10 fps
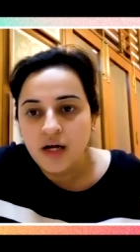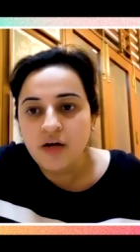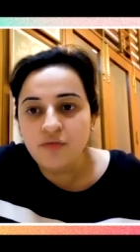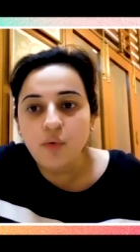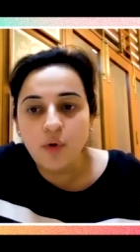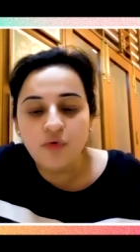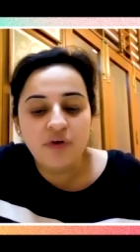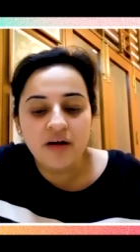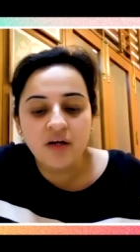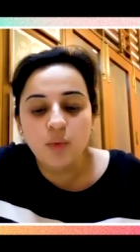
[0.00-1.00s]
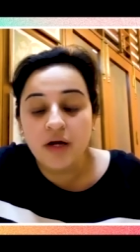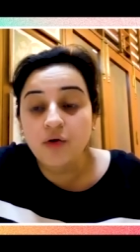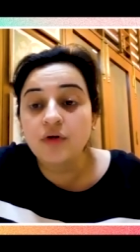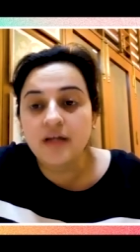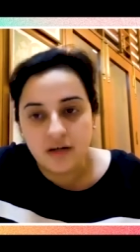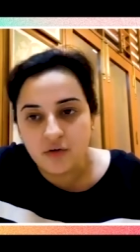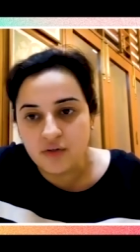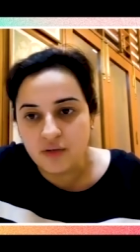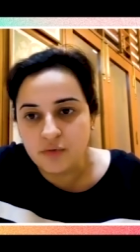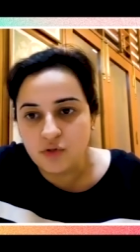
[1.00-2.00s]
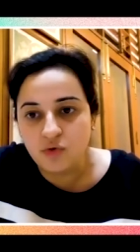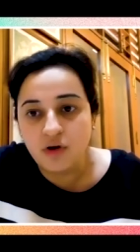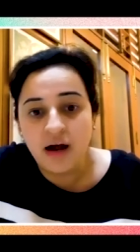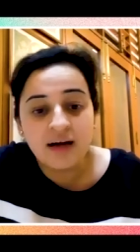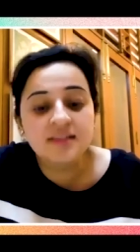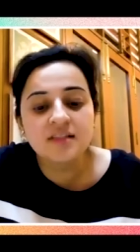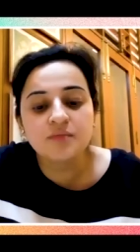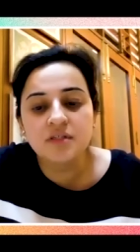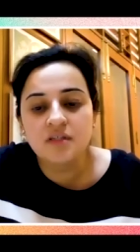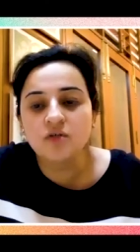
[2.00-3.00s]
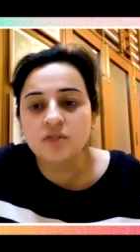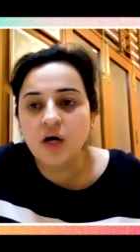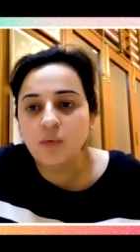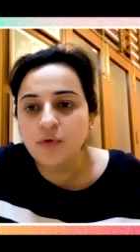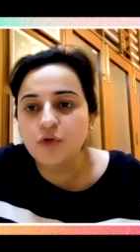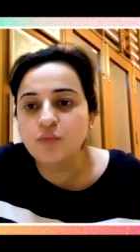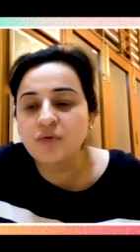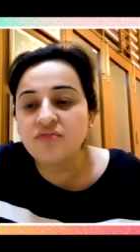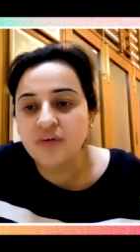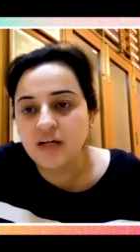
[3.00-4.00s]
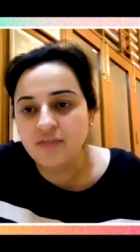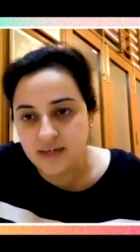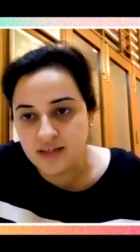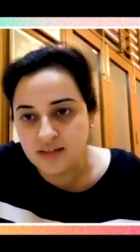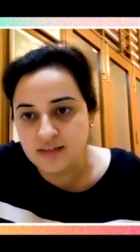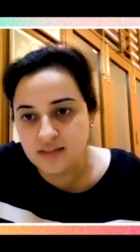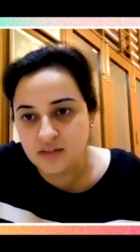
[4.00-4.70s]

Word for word: And we want to find a way to get to them. So, accessibility to sourdough should be very, very easy.